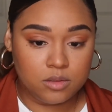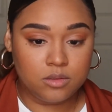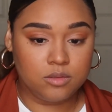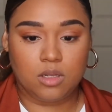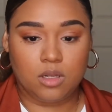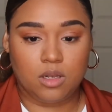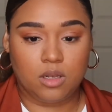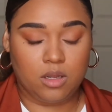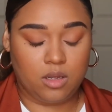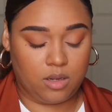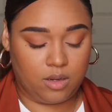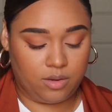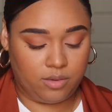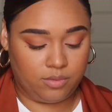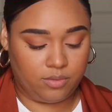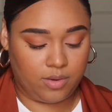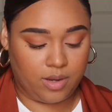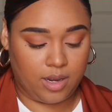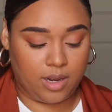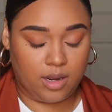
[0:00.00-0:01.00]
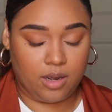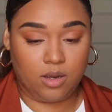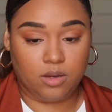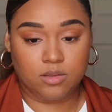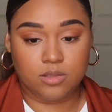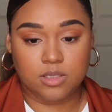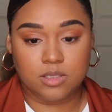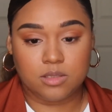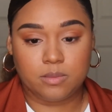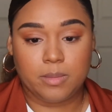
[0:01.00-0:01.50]
Love how
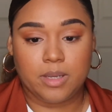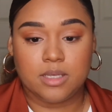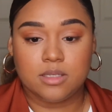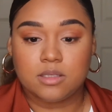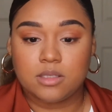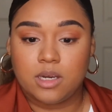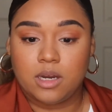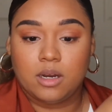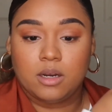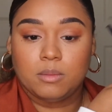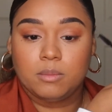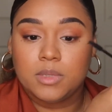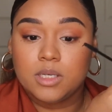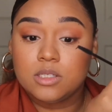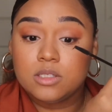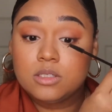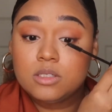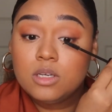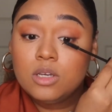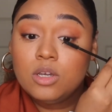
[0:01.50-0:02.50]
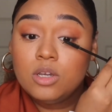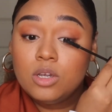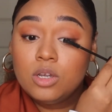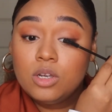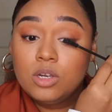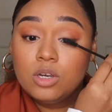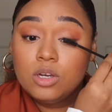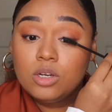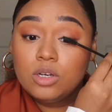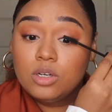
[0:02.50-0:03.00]
this mascara makes
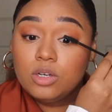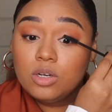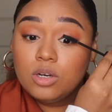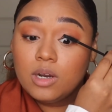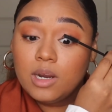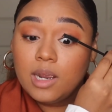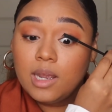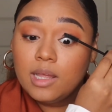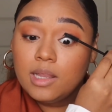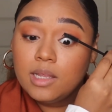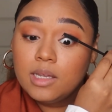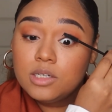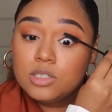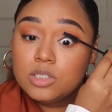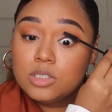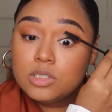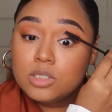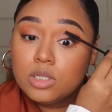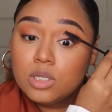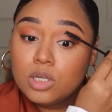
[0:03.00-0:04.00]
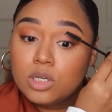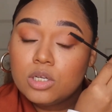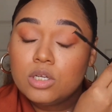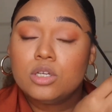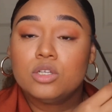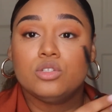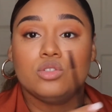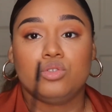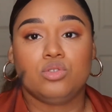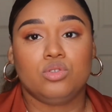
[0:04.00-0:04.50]
your eyelashes look
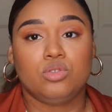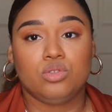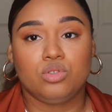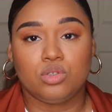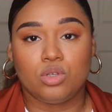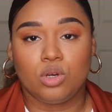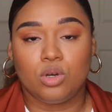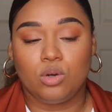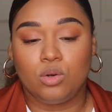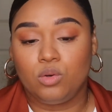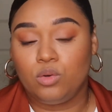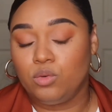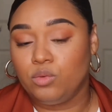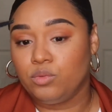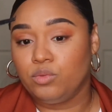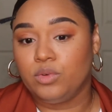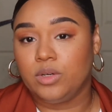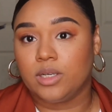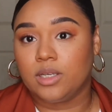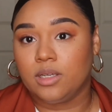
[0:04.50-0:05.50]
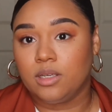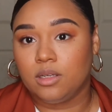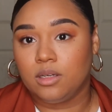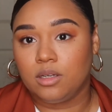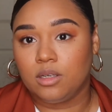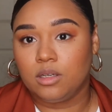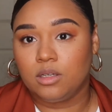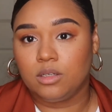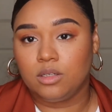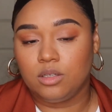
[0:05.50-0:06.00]
so freaking
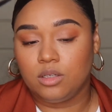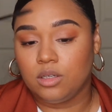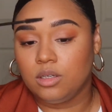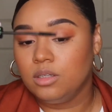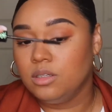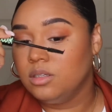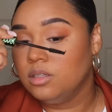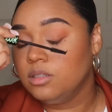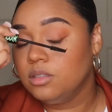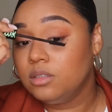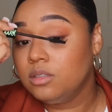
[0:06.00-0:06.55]
good.